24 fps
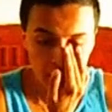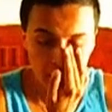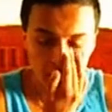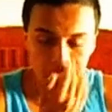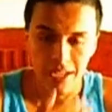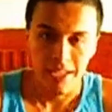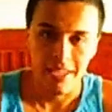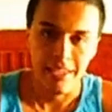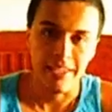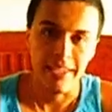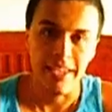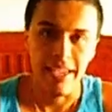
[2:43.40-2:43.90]

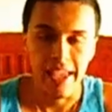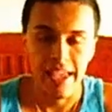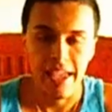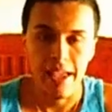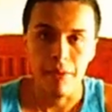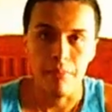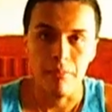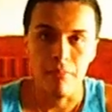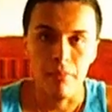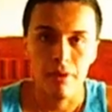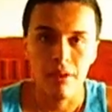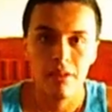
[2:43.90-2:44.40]
I
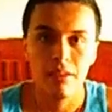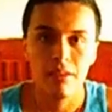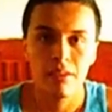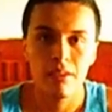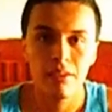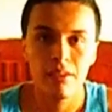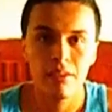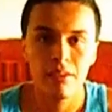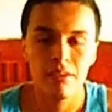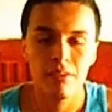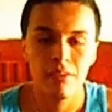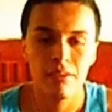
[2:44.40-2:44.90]
am,
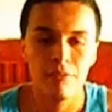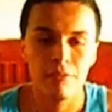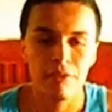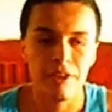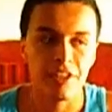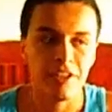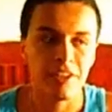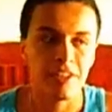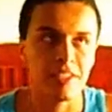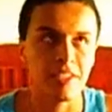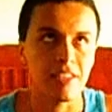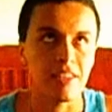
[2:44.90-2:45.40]
what do
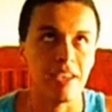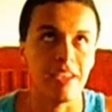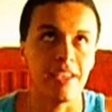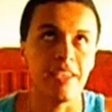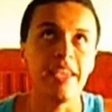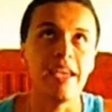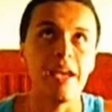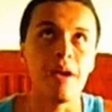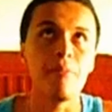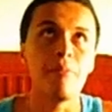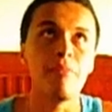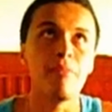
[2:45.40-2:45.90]
you call it? I
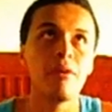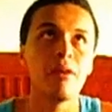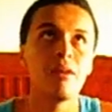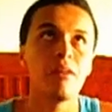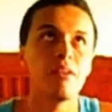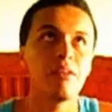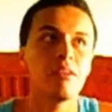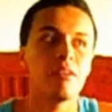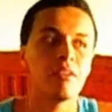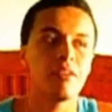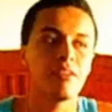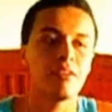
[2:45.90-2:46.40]
am
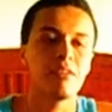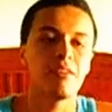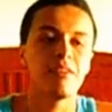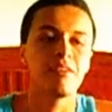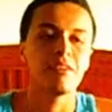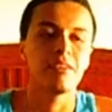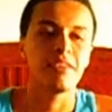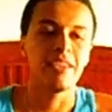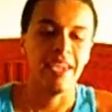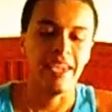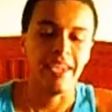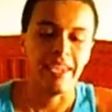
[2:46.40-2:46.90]

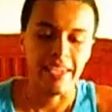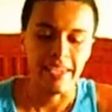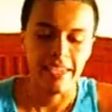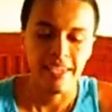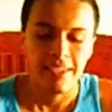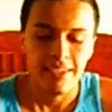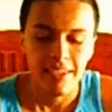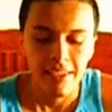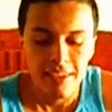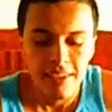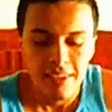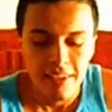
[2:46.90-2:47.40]
gay.
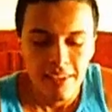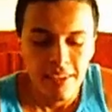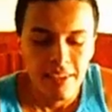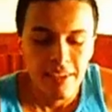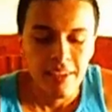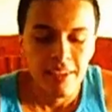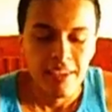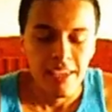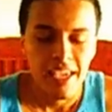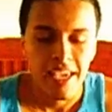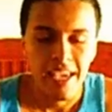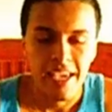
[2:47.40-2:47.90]

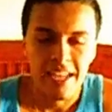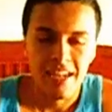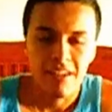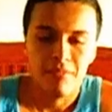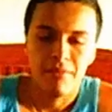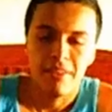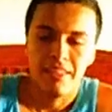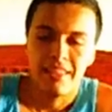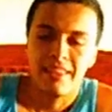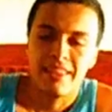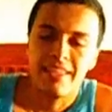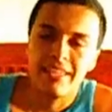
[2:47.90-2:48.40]
And I'm
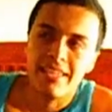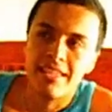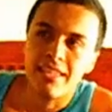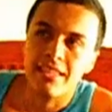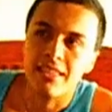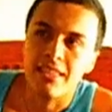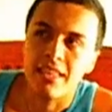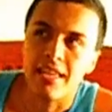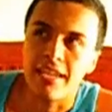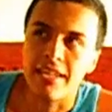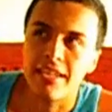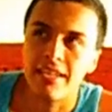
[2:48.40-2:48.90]
like
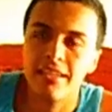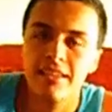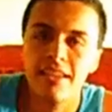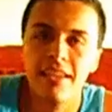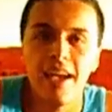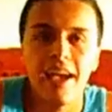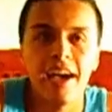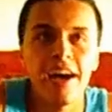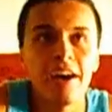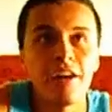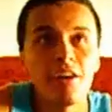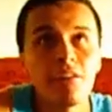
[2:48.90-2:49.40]
thinking like,
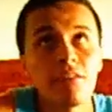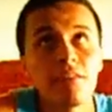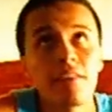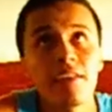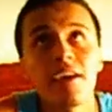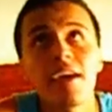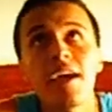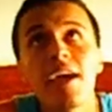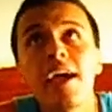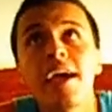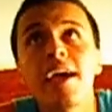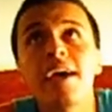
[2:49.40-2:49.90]
how
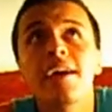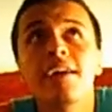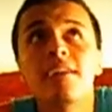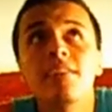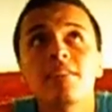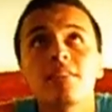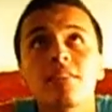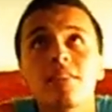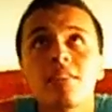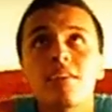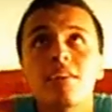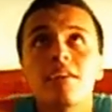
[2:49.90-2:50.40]
the
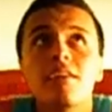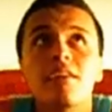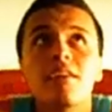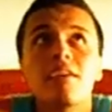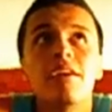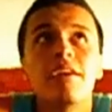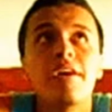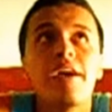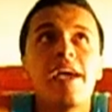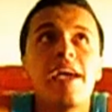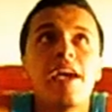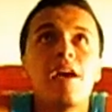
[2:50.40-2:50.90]
hell
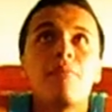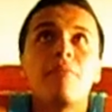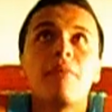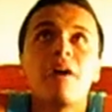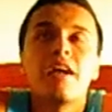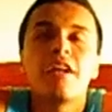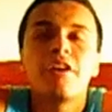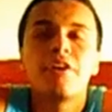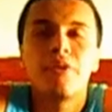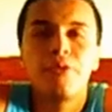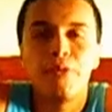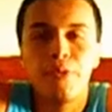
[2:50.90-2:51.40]
am
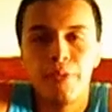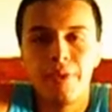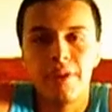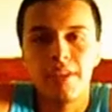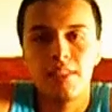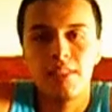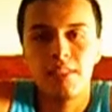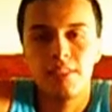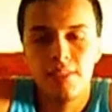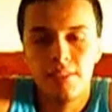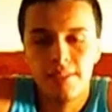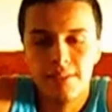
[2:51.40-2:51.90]
I
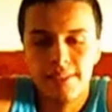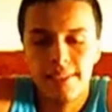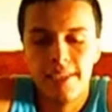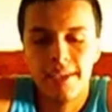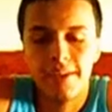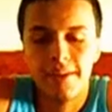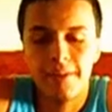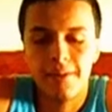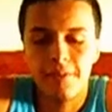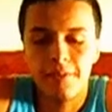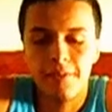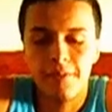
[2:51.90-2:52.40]
going to
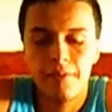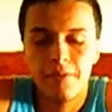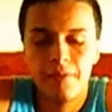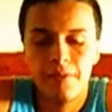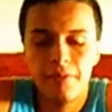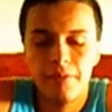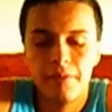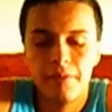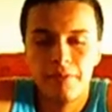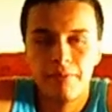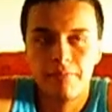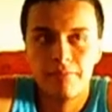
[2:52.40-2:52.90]
tell
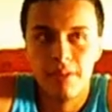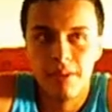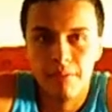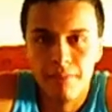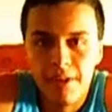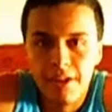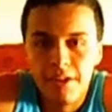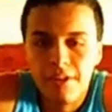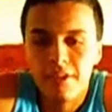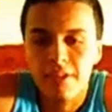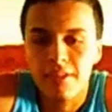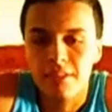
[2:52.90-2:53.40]
my
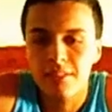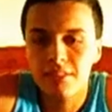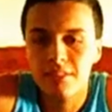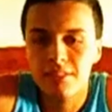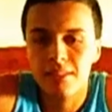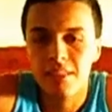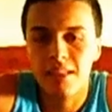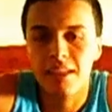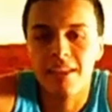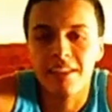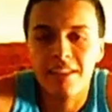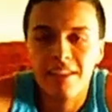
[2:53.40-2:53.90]

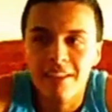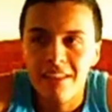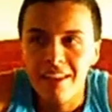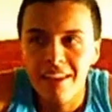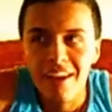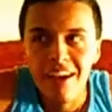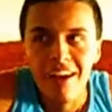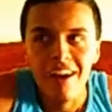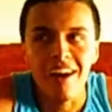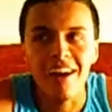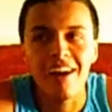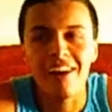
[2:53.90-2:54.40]
parents? Like
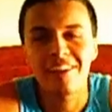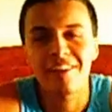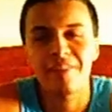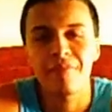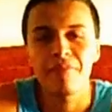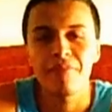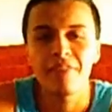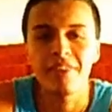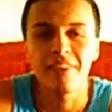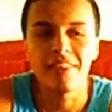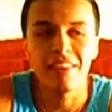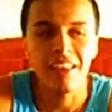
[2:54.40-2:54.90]
I
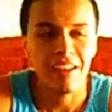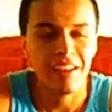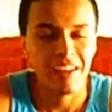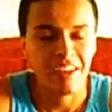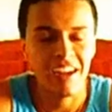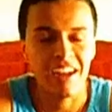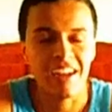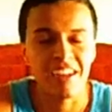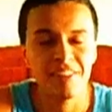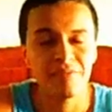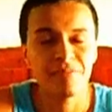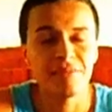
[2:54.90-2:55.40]

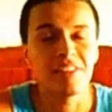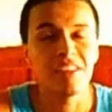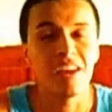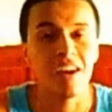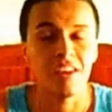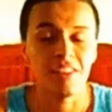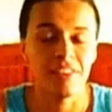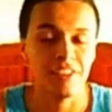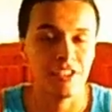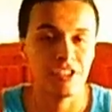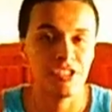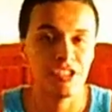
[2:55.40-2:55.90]
am
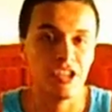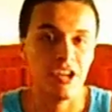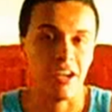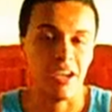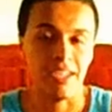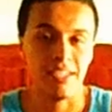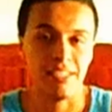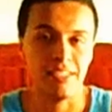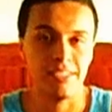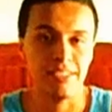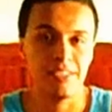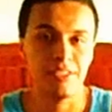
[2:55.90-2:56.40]
not
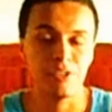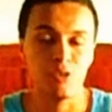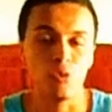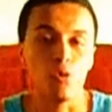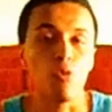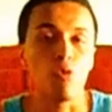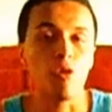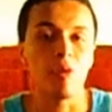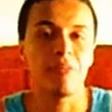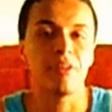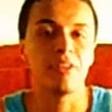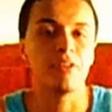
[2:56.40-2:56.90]
attracted to
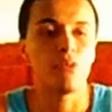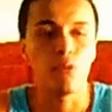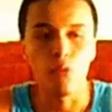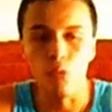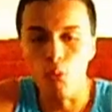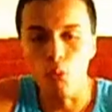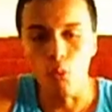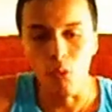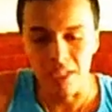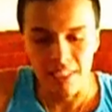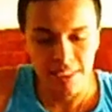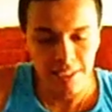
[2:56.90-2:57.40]
women
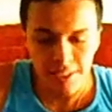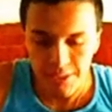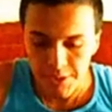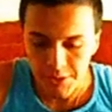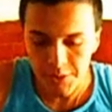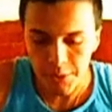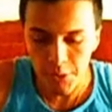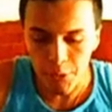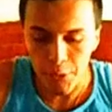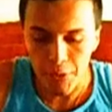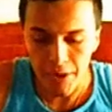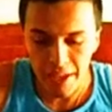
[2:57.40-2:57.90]

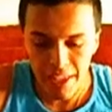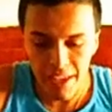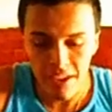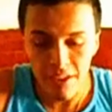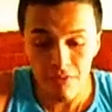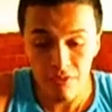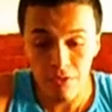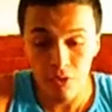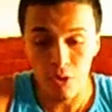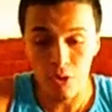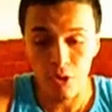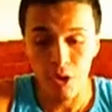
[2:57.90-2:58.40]

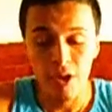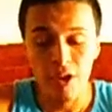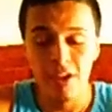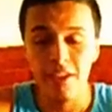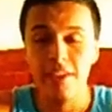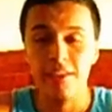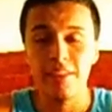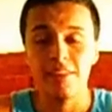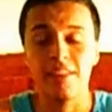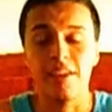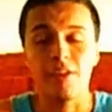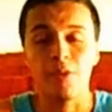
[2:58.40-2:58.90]
whatsoever.
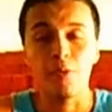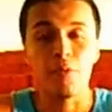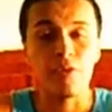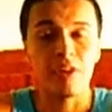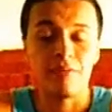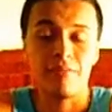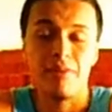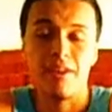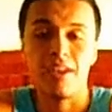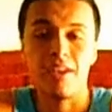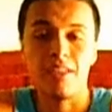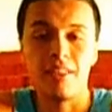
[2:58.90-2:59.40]
Like what
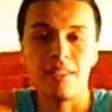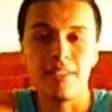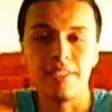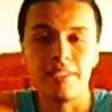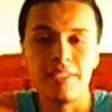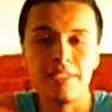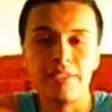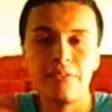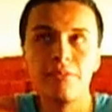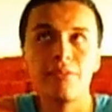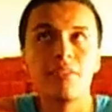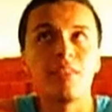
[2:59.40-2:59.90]
am I gonna
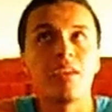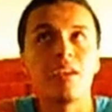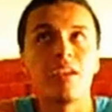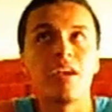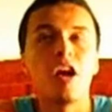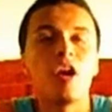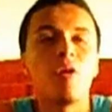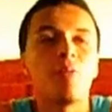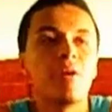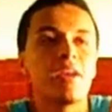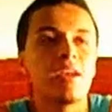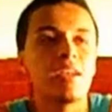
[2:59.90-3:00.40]
do? Like
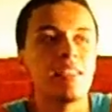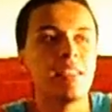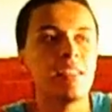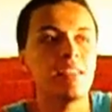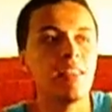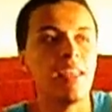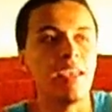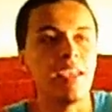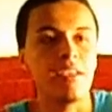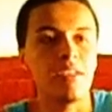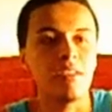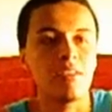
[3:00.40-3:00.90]
how am I
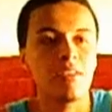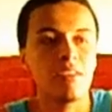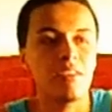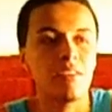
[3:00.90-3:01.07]
gonna